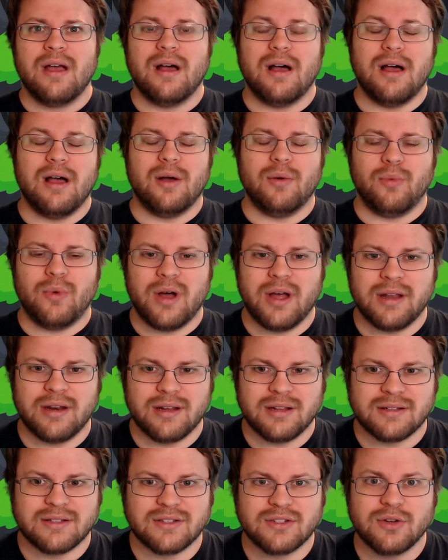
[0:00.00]
one,
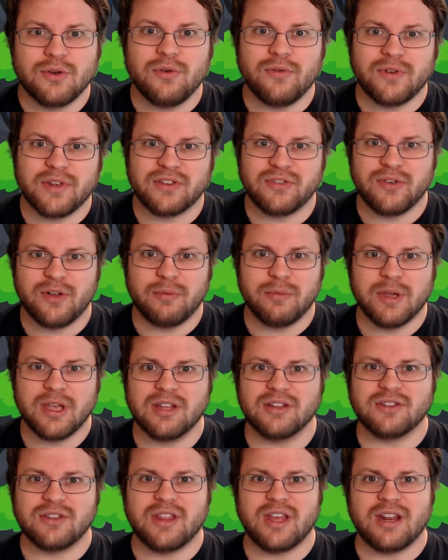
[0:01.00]
it's two of us filming
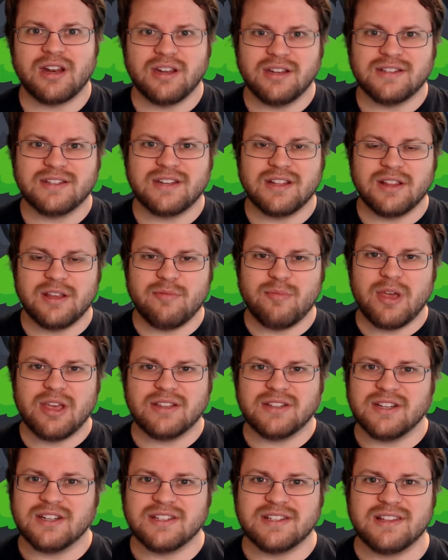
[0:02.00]
it, so that instantly
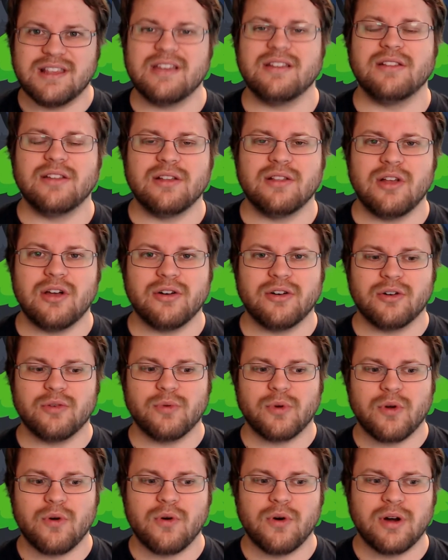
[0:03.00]
makes it slightly longer to
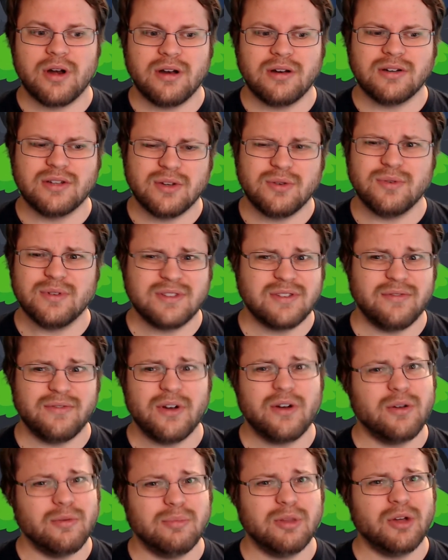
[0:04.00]
record, and two, it's a
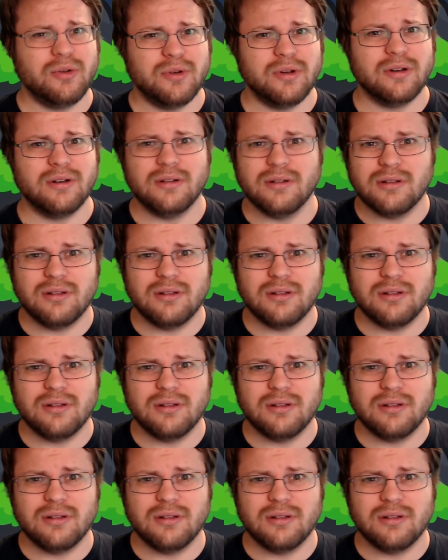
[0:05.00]
very bloated,